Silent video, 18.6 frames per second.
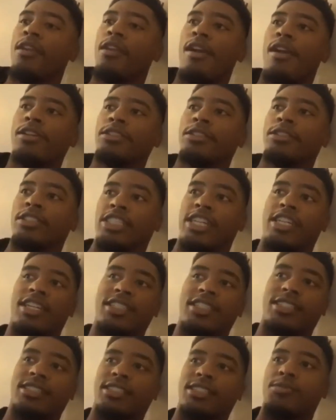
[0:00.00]
St. Ed's is a
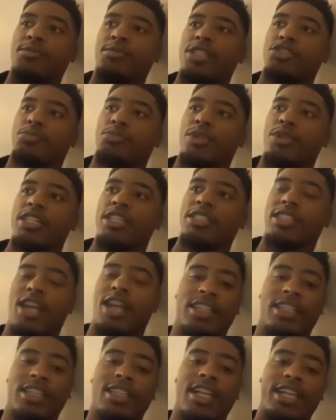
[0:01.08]
special place, kind of
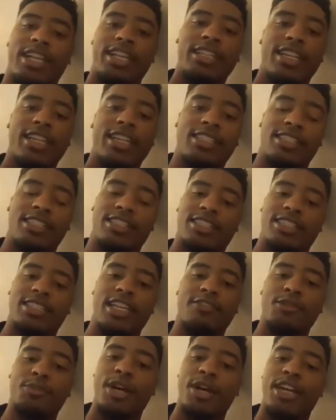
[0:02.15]
like Ignatius, because
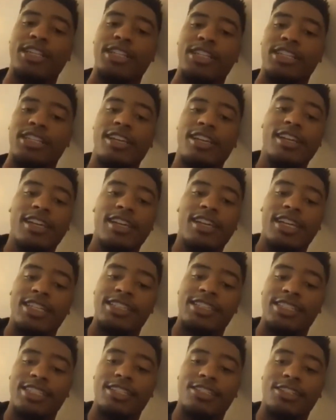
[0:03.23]
everybody is either
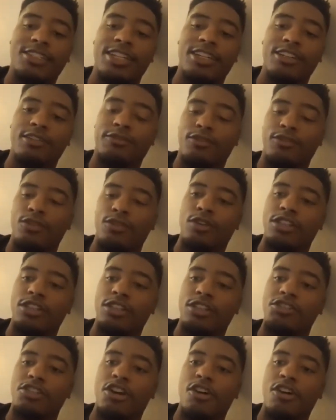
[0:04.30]
there for,
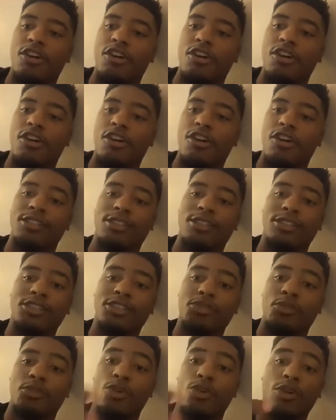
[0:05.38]
either
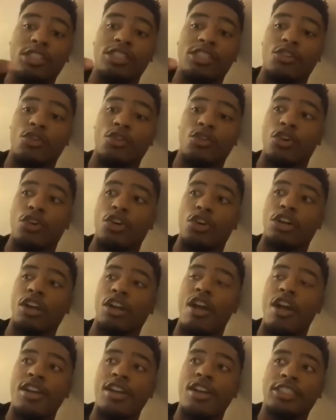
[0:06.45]
sports or
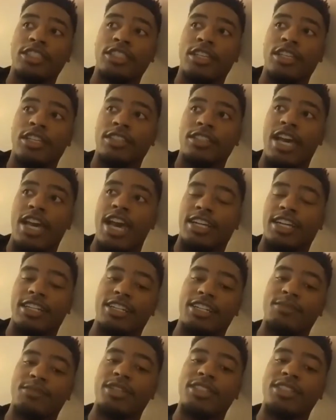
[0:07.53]

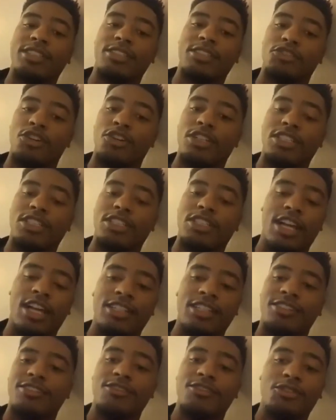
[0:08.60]
academics. It's not,
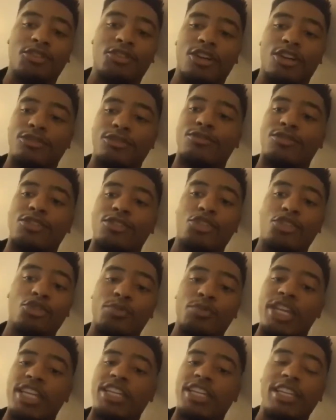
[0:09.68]
too
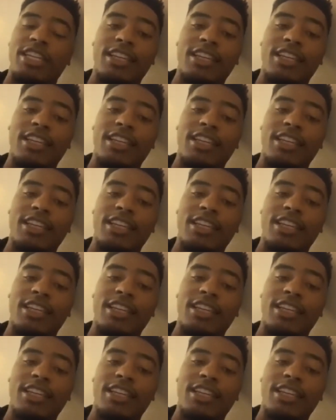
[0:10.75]
many,